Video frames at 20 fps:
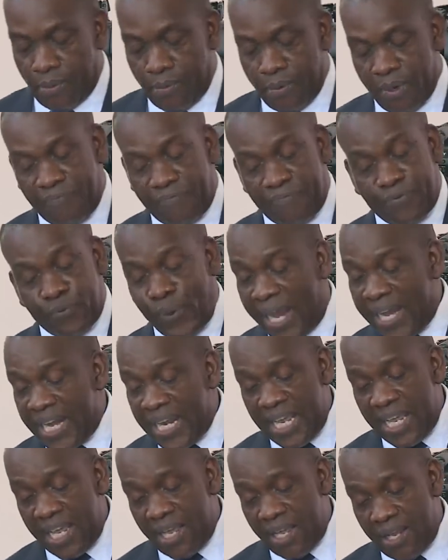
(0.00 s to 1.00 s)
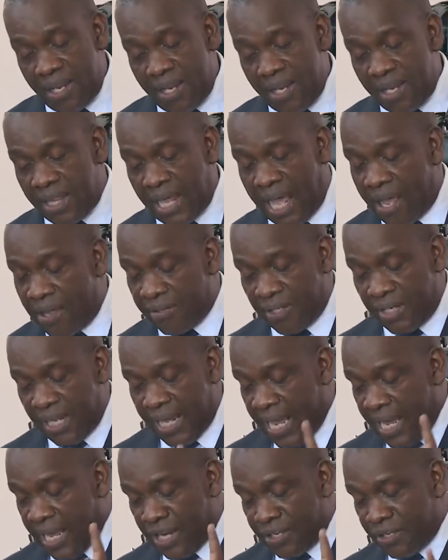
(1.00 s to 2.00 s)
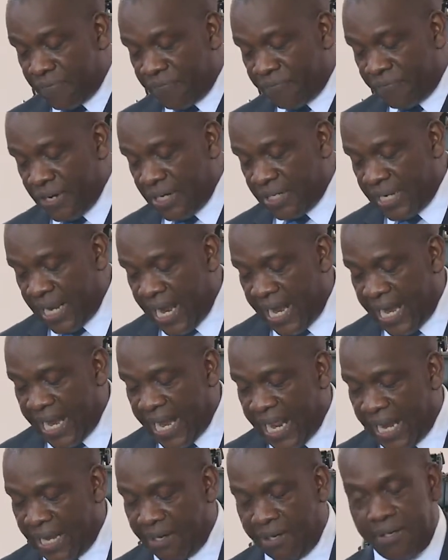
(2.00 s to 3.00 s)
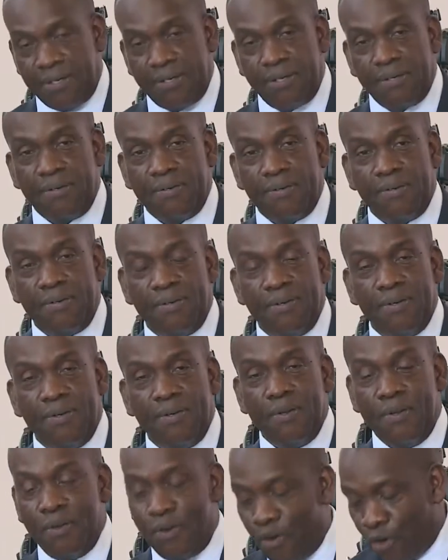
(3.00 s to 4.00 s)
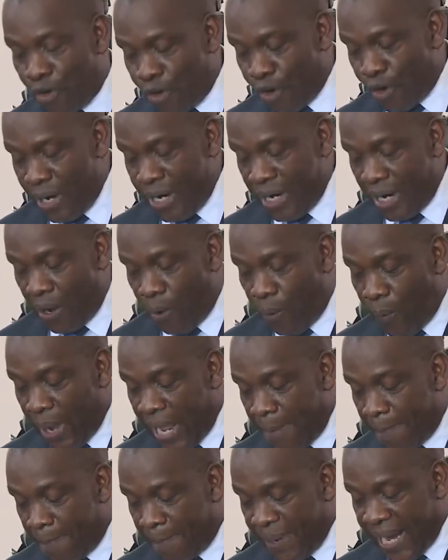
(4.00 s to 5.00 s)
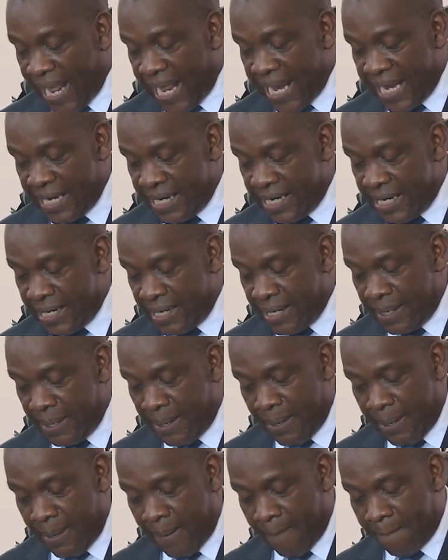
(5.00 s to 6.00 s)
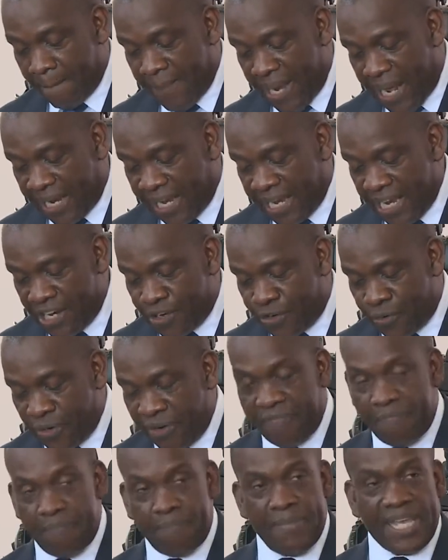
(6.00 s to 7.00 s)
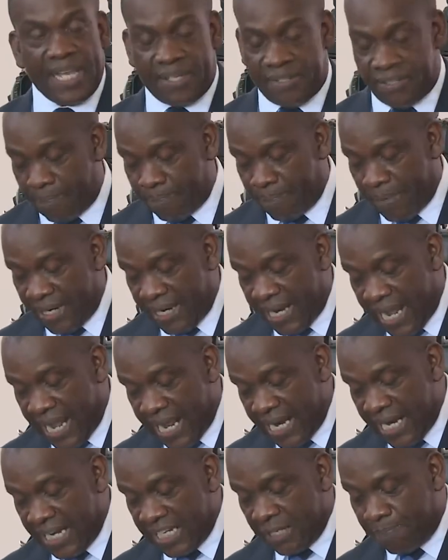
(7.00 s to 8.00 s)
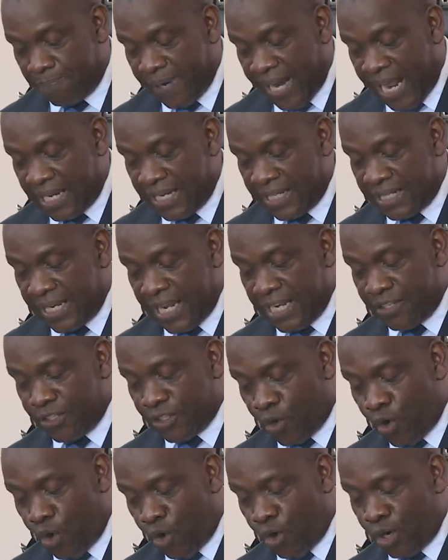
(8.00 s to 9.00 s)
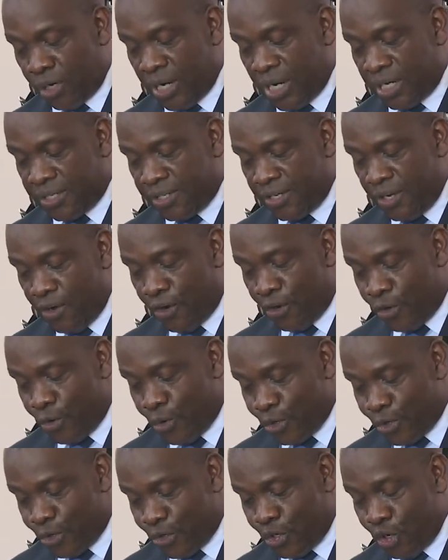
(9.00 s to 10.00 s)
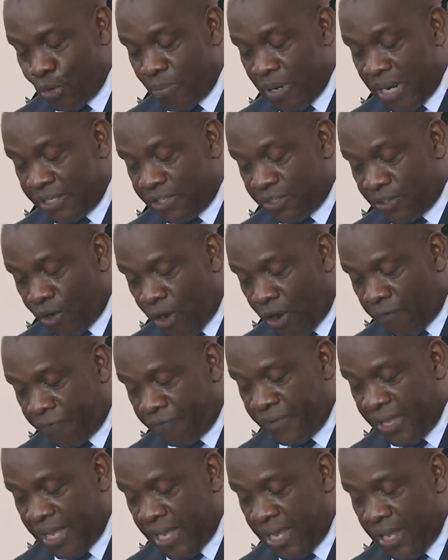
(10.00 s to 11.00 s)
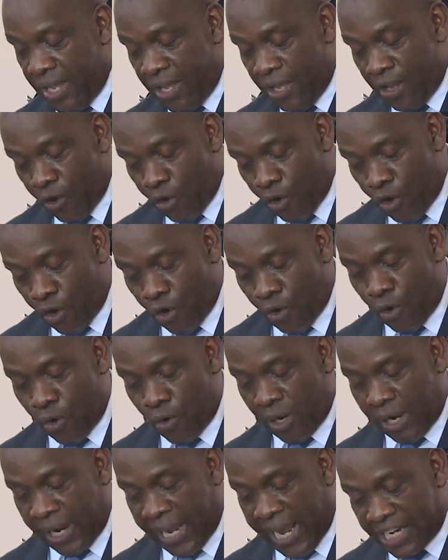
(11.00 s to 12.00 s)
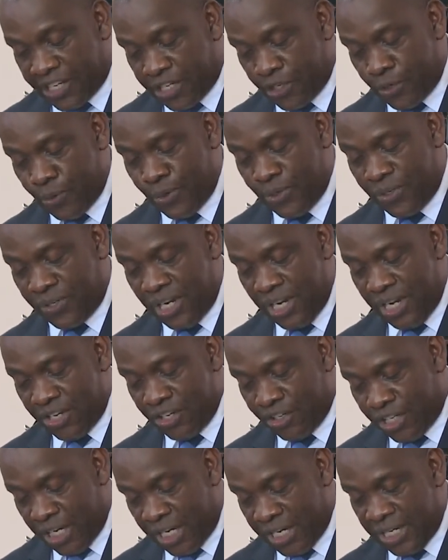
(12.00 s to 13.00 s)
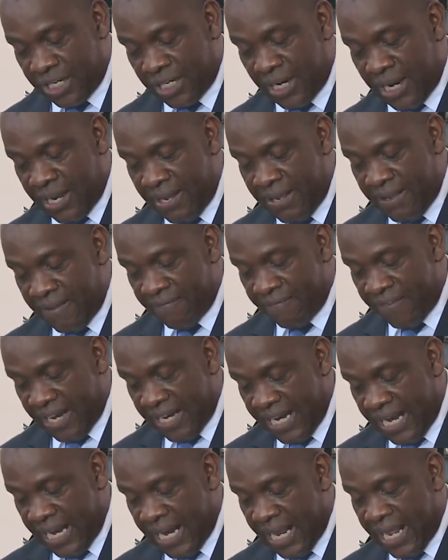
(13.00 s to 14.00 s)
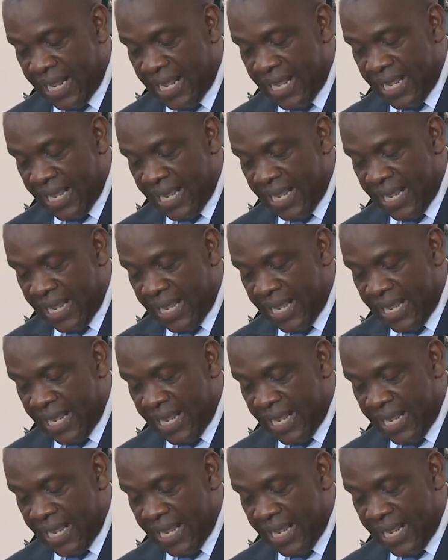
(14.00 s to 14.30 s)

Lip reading: With 20,000 acres of fertile land, growing a well-planned, market-driven mix of bananas, plantains, coconuts, root tubers, coffee, cocoa, cashews, ginger, vanilla,